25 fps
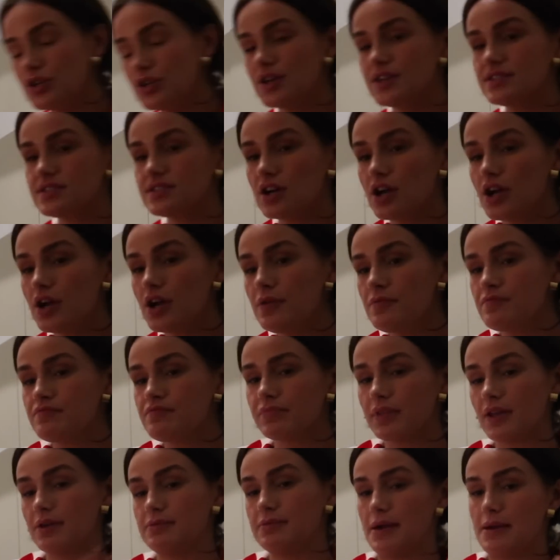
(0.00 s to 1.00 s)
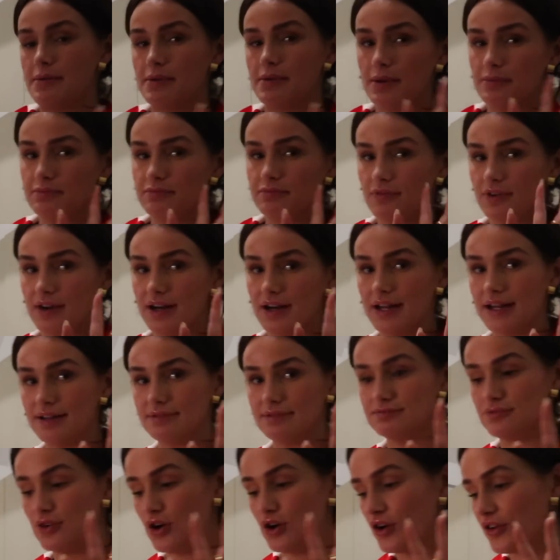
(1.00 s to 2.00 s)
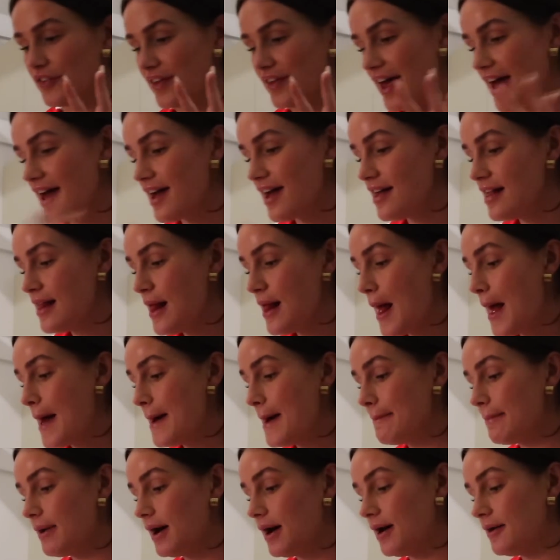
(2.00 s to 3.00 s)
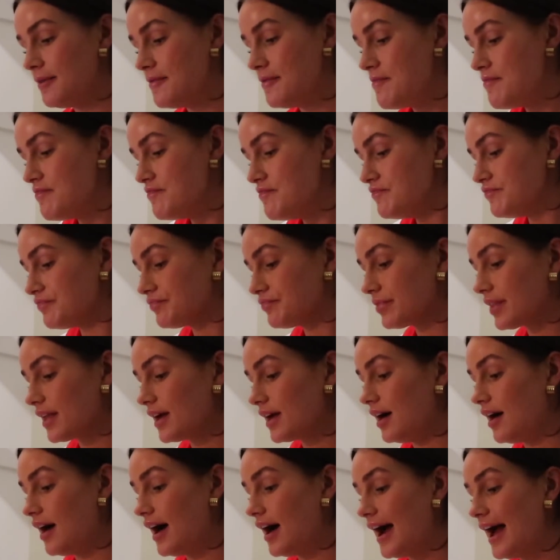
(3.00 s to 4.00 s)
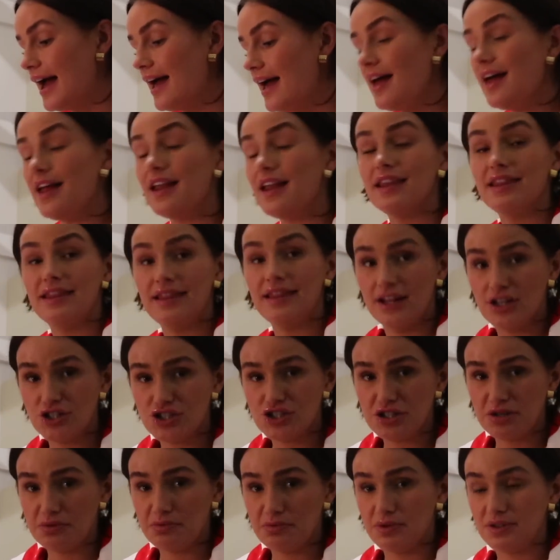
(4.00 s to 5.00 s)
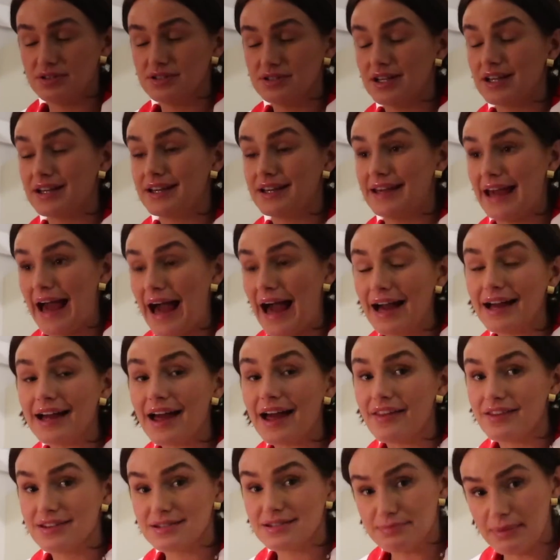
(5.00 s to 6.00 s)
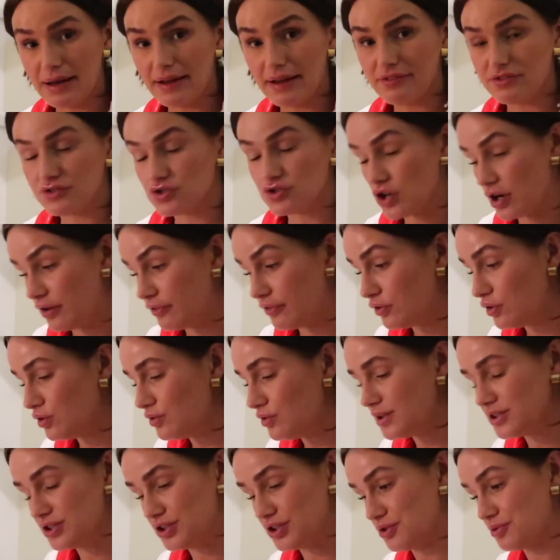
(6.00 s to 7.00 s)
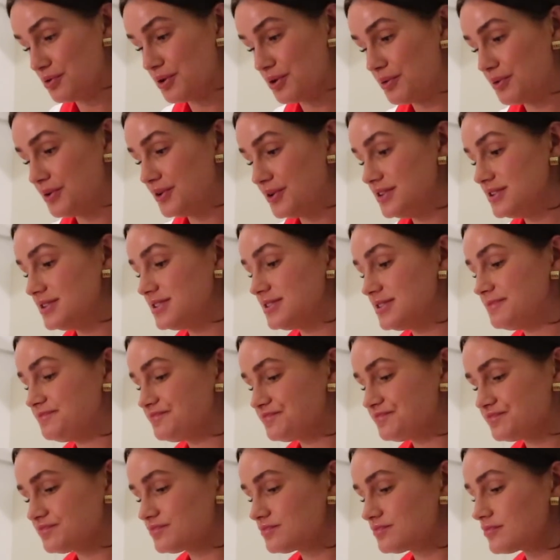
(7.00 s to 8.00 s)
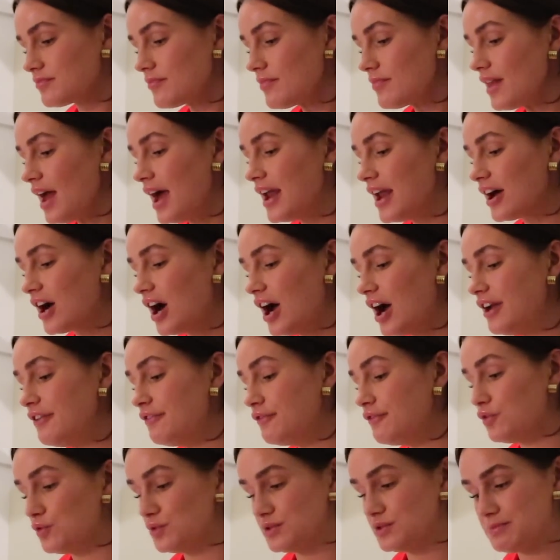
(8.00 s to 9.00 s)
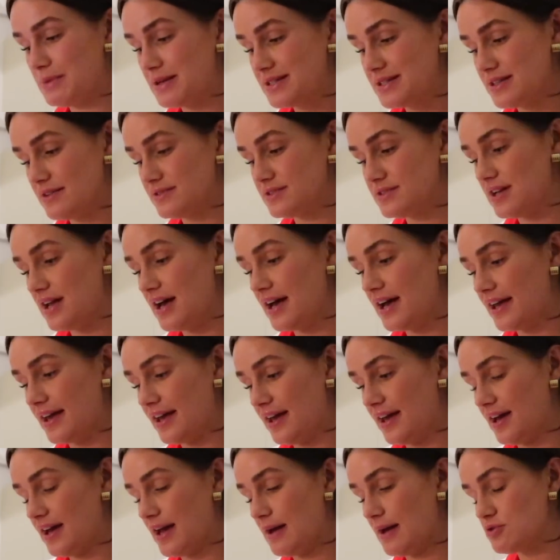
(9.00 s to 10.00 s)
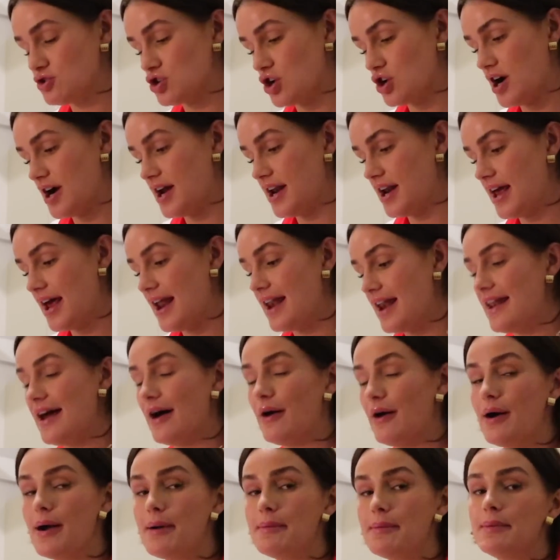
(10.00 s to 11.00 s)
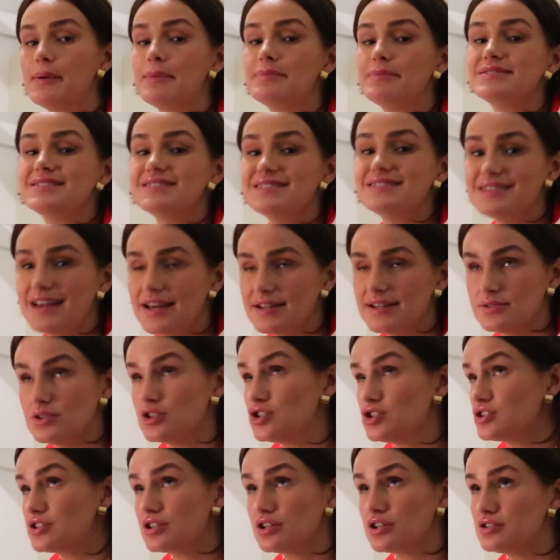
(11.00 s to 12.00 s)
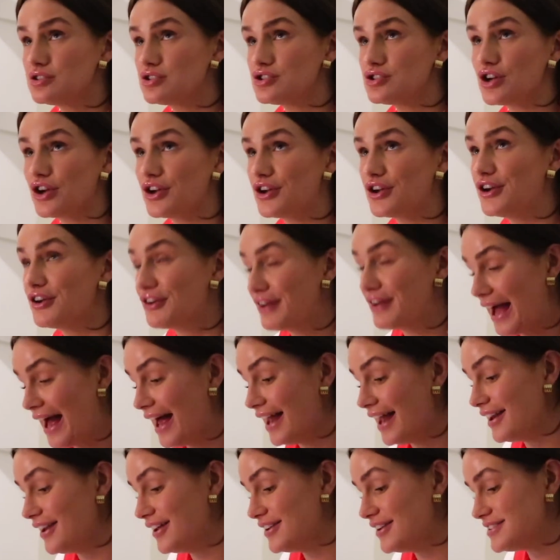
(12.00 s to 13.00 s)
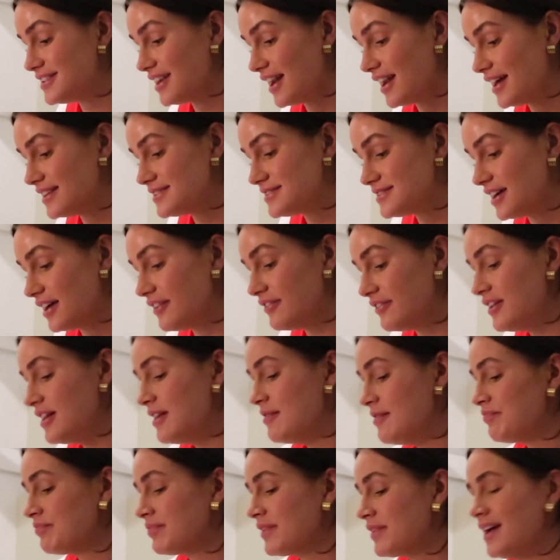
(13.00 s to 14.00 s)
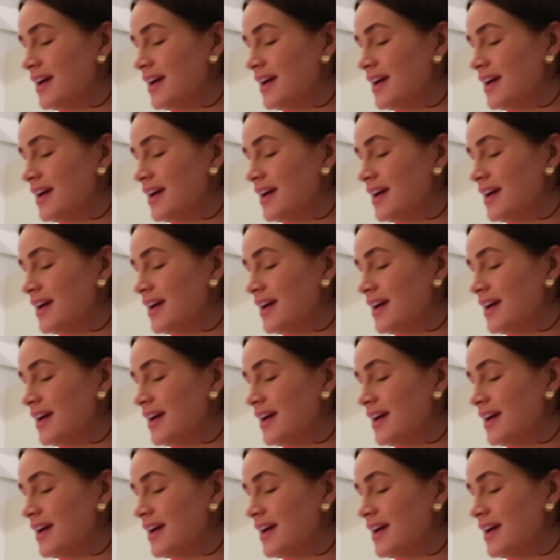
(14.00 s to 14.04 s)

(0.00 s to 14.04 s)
years ago, maybe I'm really wrong there, but I literally would gag at the smell of truffle. I don't know what it was, and I kind of forced myself to like it. I kept trying it, and now I'm obsessed. So it just goes to show you can learn to like stuff.